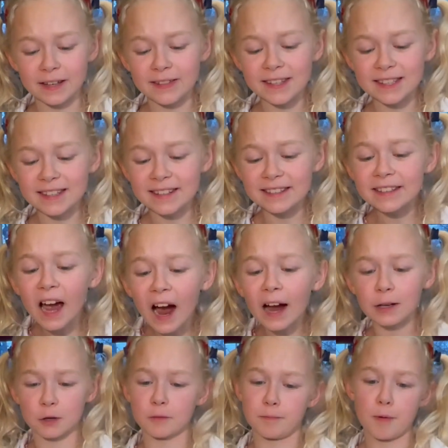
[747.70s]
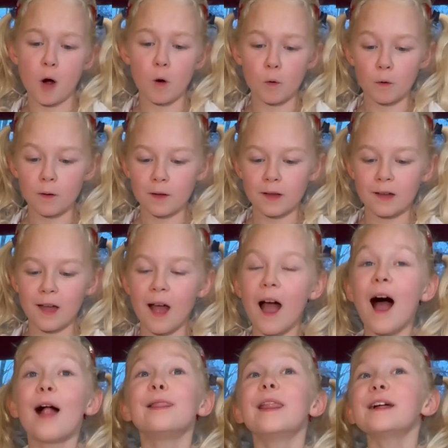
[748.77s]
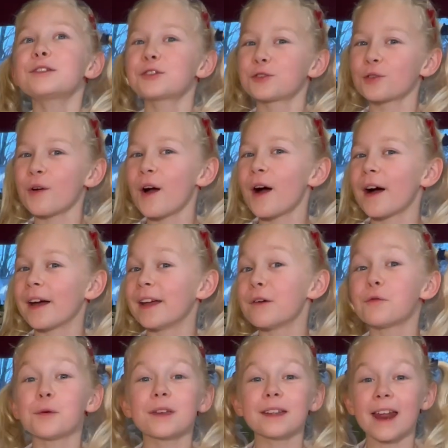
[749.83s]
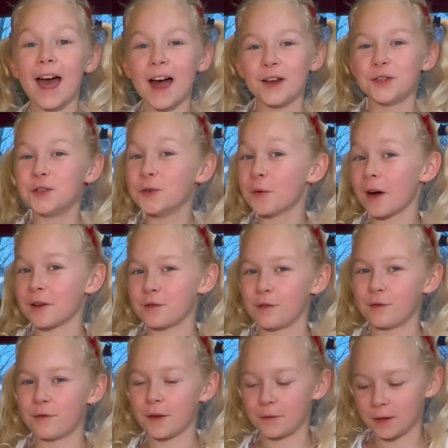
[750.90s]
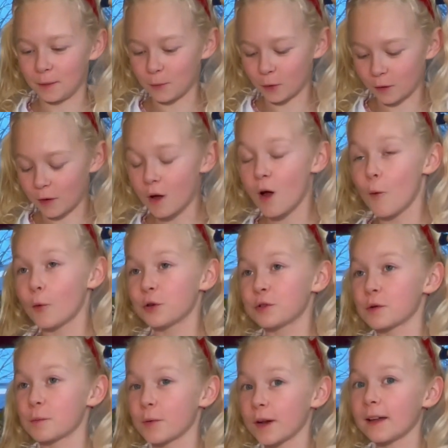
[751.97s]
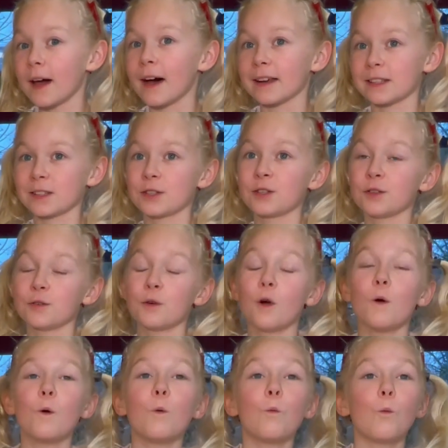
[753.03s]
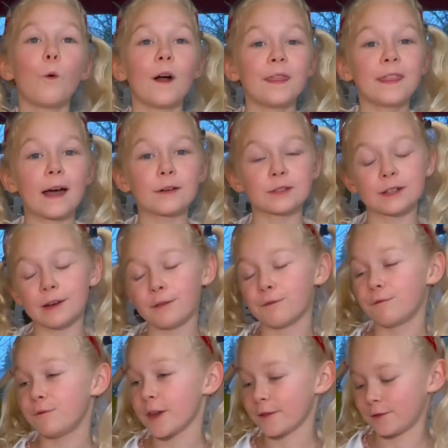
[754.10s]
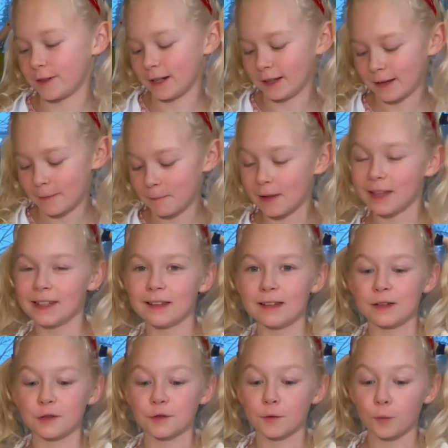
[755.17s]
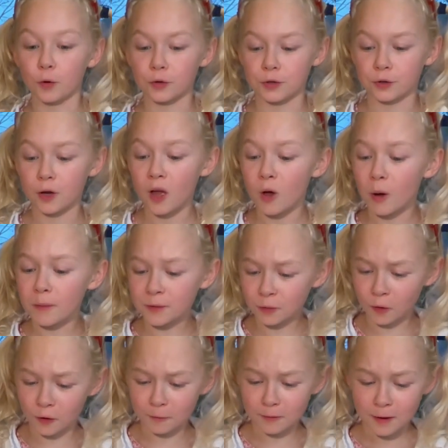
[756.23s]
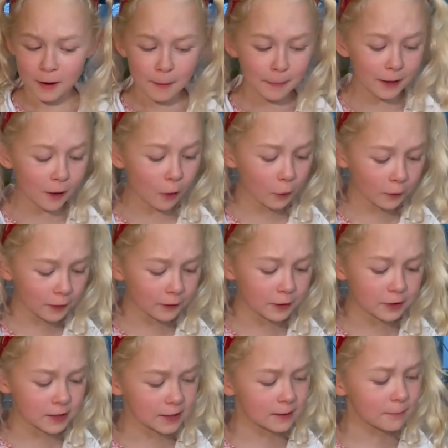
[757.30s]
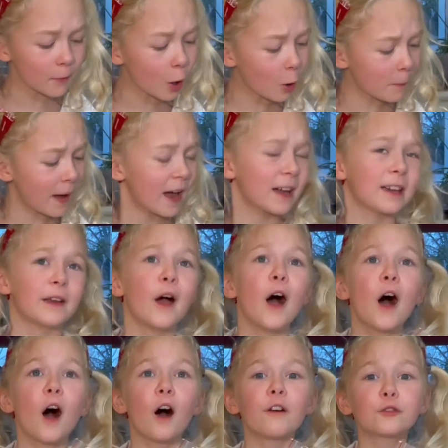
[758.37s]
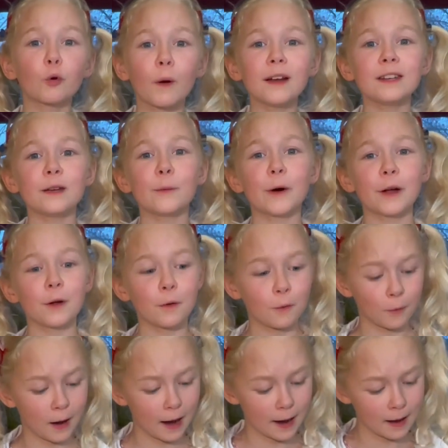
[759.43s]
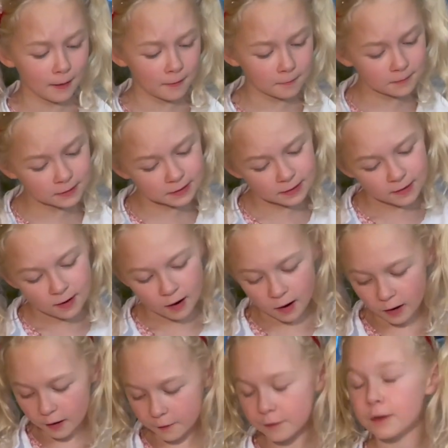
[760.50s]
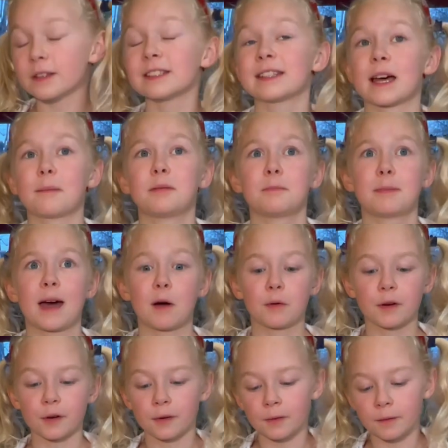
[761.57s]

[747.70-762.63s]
in this entire bowl, let's try if we can add 250 more, which will bring us to 1,050 milliliters of water absorbed by only this small packet of 21 grams of sap powder.